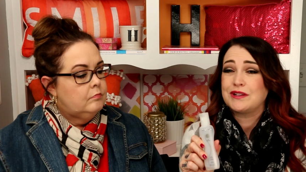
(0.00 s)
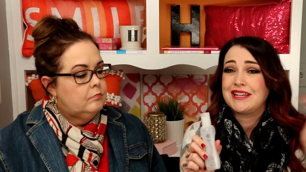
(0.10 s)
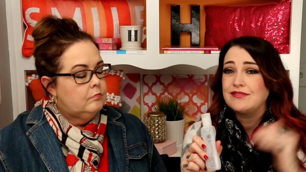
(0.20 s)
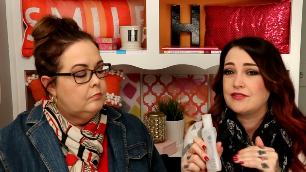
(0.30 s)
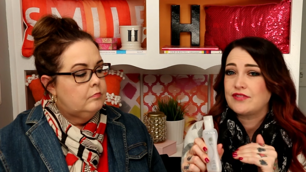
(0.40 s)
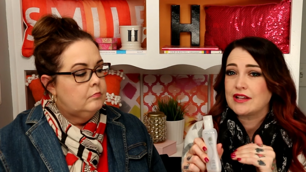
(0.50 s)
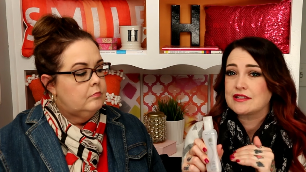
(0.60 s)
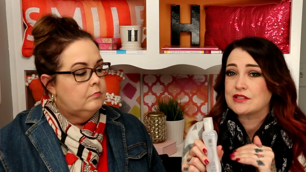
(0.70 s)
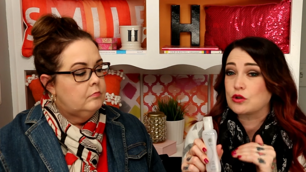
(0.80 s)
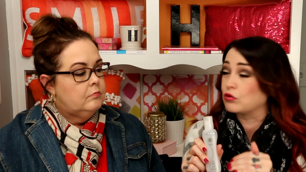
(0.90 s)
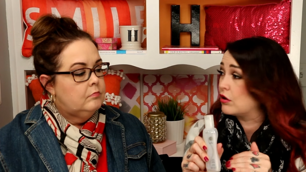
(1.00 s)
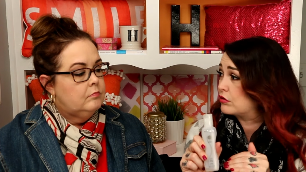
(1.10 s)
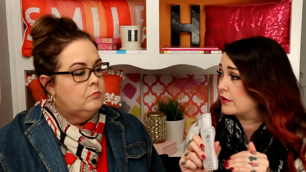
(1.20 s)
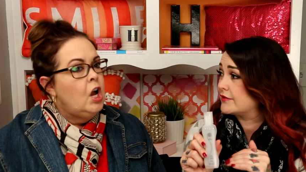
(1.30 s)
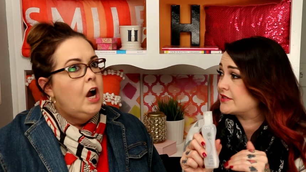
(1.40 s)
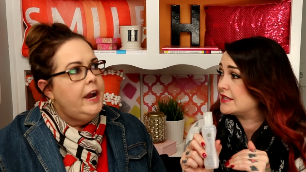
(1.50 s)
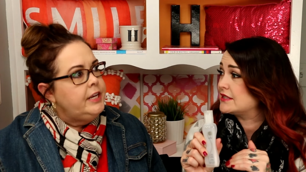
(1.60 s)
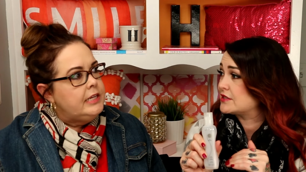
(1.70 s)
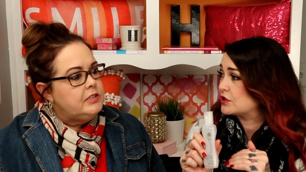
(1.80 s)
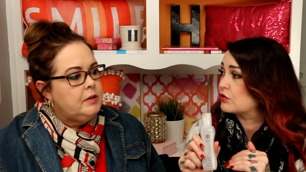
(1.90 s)
Speaker 1: can even find this at Kroger. I've seen I
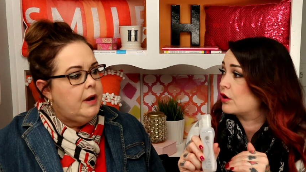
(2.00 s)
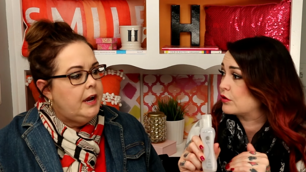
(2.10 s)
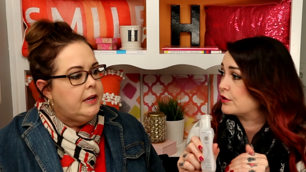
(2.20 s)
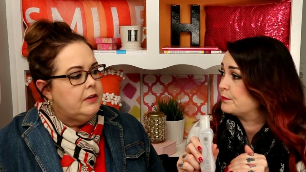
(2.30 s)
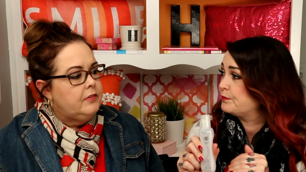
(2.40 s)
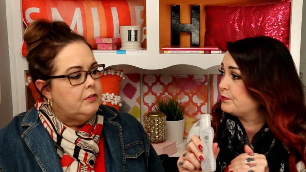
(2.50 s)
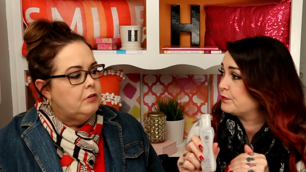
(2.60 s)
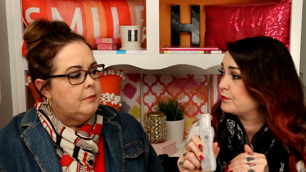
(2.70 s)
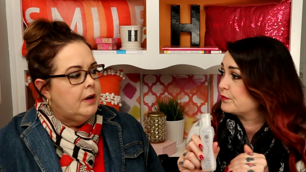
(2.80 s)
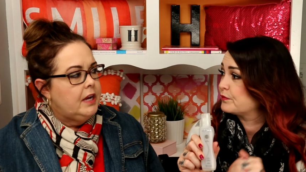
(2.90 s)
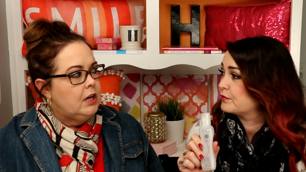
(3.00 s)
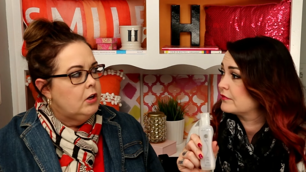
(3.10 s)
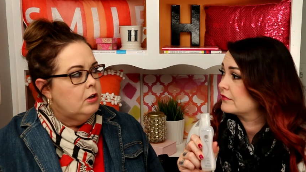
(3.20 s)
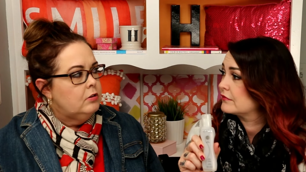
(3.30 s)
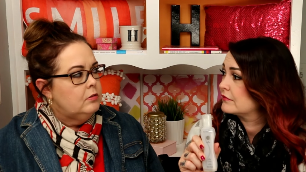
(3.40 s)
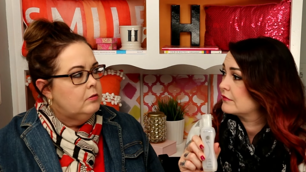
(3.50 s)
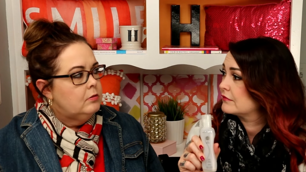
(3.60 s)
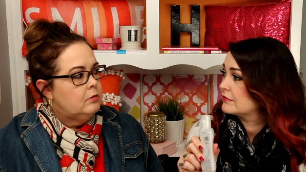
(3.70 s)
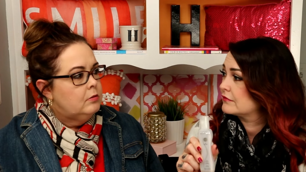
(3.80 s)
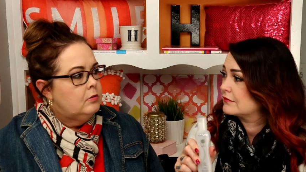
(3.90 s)
need some
Speaker 2: high-end silk in my hair.
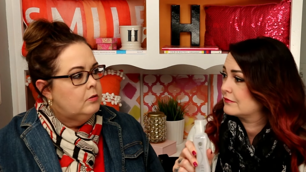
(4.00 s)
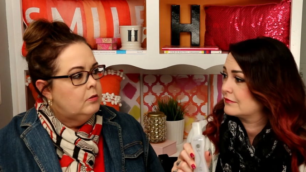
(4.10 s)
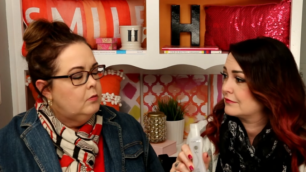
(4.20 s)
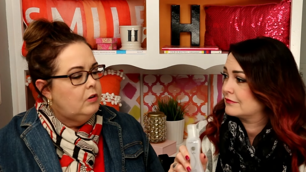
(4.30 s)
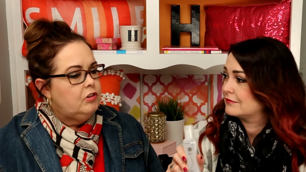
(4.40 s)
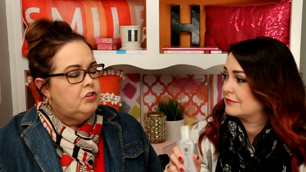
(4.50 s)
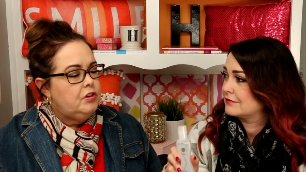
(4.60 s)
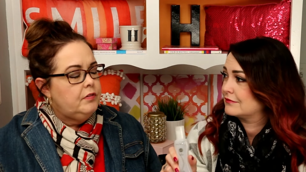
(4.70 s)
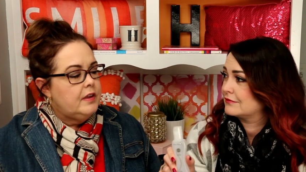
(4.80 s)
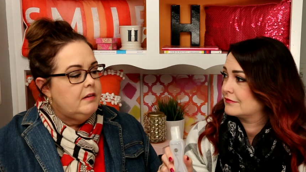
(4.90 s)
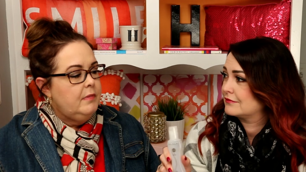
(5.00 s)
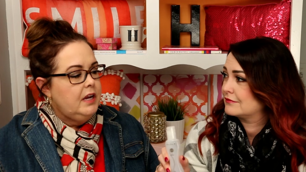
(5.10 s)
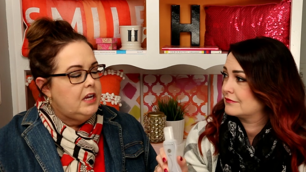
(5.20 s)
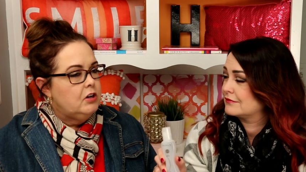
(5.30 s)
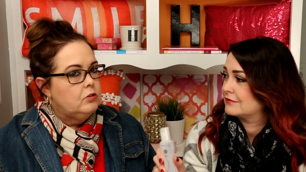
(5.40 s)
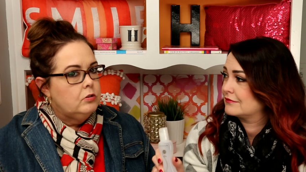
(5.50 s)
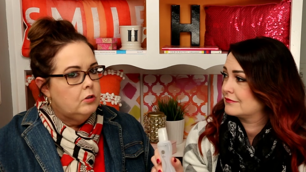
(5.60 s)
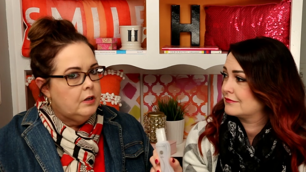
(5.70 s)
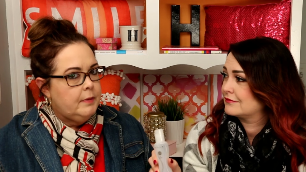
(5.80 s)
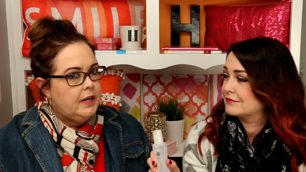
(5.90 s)
Why don't you use that in my hair?
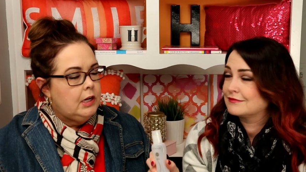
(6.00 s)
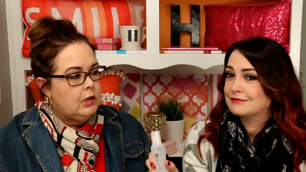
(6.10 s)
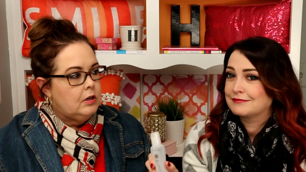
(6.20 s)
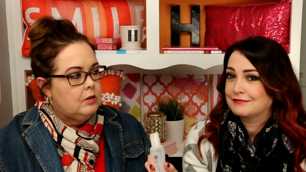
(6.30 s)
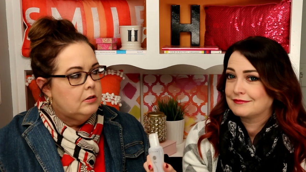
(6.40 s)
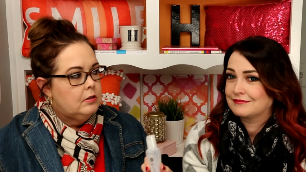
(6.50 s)
Look at my hair.